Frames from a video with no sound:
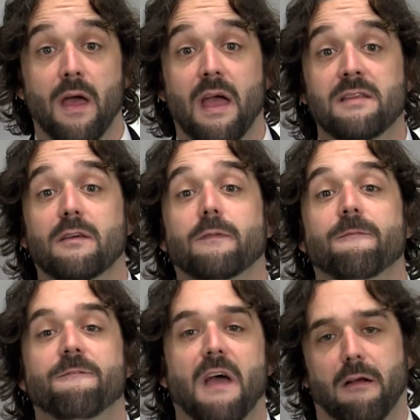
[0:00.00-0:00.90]
and yield
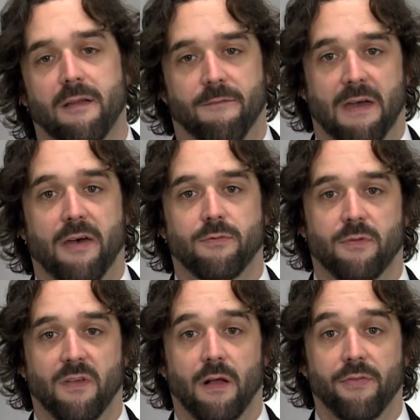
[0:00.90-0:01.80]
very fast
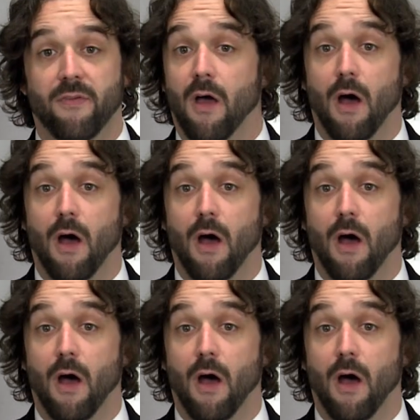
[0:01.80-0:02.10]
results,